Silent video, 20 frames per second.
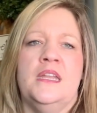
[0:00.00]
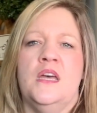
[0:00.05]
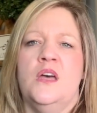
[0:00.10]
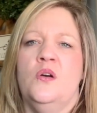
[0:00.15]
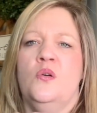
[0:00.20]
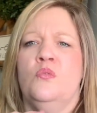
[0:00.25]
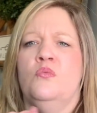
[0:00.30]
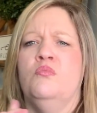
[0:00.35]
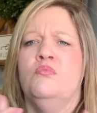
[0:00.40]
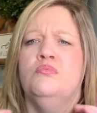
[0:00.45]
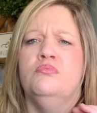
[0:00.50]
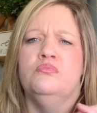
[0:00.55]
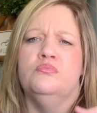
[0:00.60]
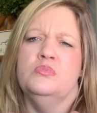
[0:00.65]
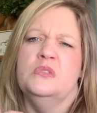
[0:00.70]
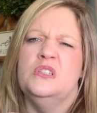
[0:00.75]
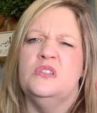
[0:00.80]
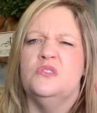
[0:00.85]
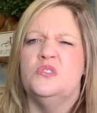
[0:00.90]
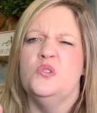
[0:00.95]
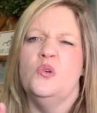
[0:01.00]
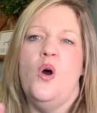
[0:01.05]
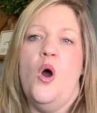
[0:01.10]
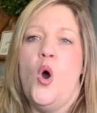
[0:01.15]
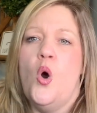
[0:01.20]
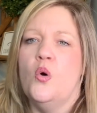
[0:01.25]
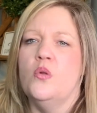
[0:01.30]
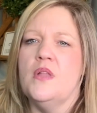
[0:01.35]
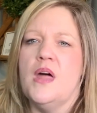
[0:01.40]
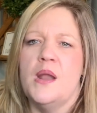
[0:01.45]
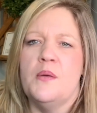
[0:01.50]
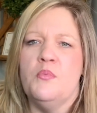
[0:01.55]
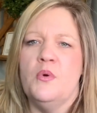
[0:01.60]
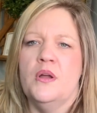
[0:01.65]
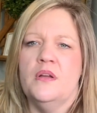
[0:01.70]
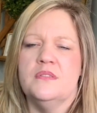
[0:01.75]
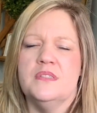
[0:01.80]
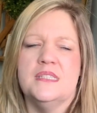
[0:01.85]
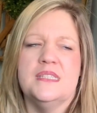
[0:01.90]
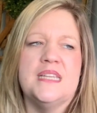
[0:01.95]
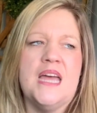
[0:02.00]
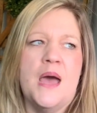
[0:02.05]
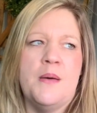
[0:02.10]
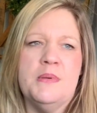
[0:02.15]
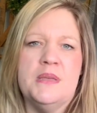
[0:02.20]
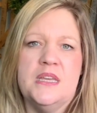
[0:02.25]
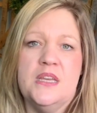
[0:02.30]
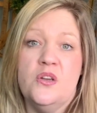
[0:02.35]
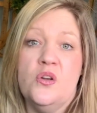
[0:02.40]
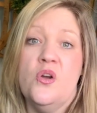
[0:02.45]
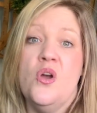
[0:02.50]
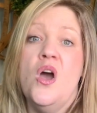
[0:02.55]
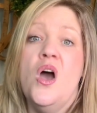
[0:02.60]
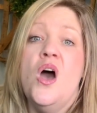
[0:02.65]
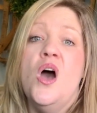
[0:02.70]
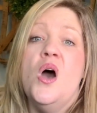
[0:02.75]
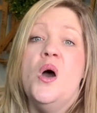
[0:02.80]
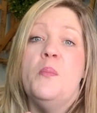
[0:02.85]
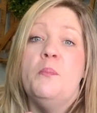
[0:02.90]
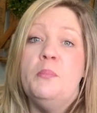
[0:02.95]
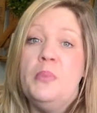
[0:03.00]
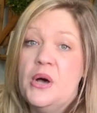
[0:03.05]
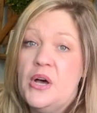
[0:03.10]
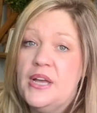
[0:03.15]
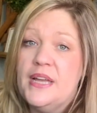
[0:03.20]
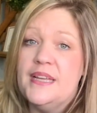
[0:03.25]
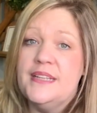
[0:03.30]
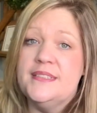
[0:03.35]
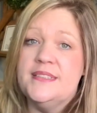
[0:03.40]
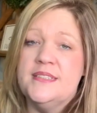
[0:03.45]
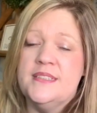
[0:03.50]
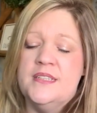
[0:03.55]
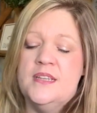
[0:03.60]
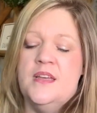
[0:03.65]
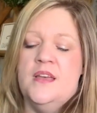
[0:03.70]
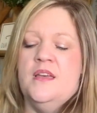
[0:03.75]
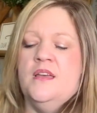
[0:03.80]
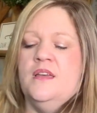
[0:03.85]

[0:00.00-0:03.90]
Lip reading: I know we don't do a whole lot of browns this time of year, but